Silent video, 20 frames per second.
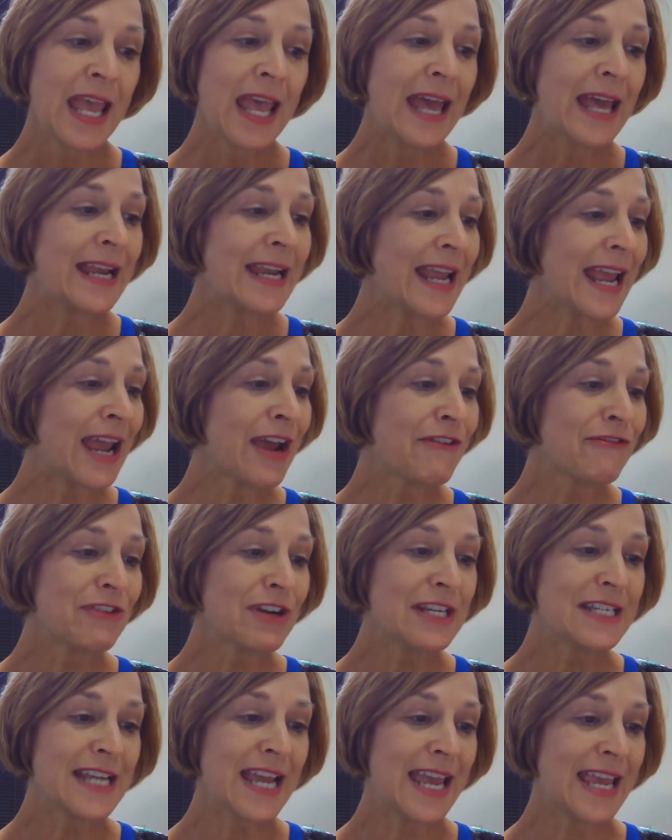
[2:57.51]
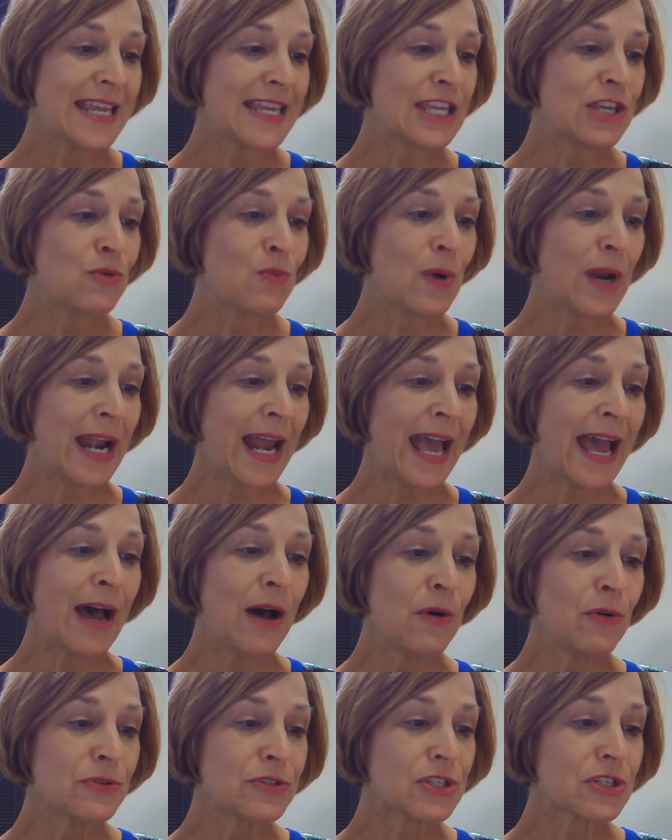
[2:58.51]
And every day he went
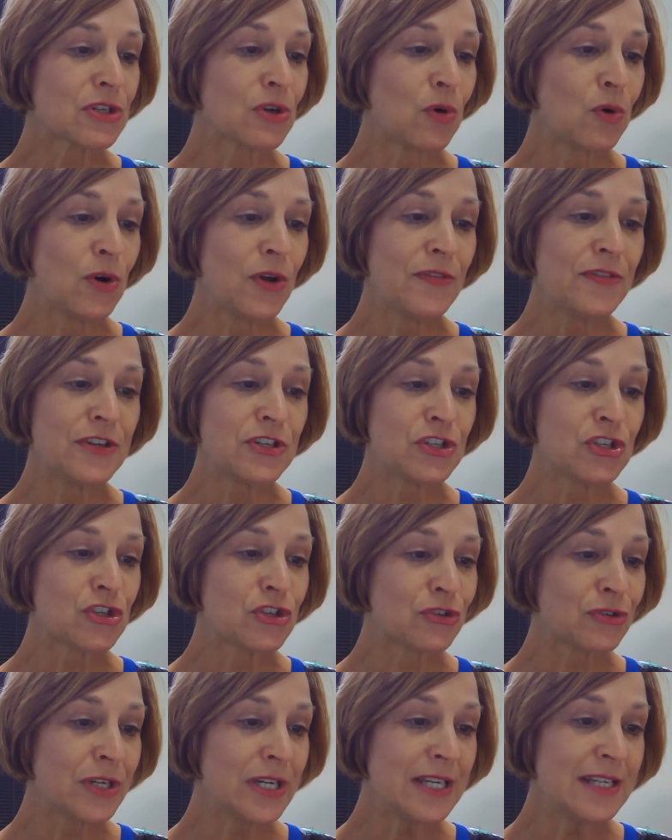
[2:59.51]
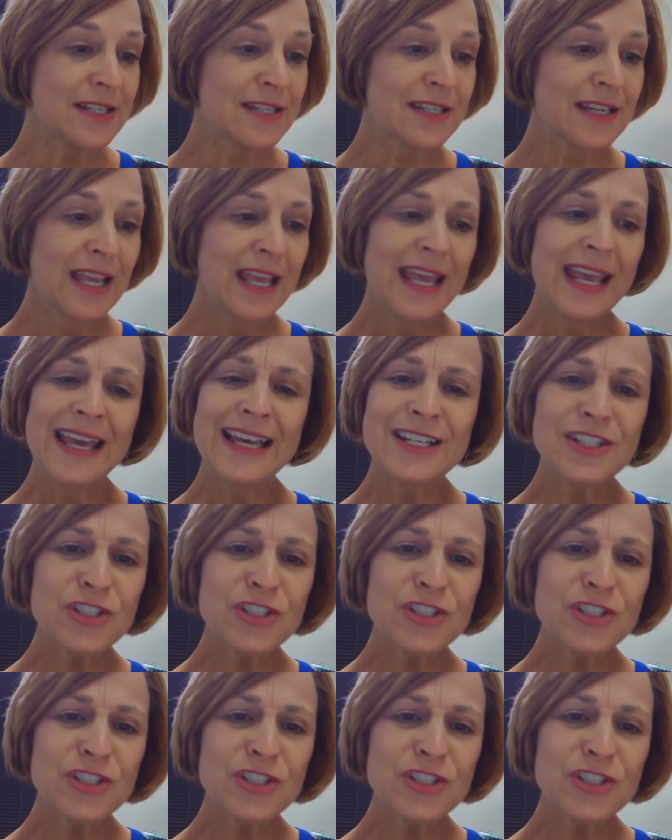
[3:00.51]
out on the streets and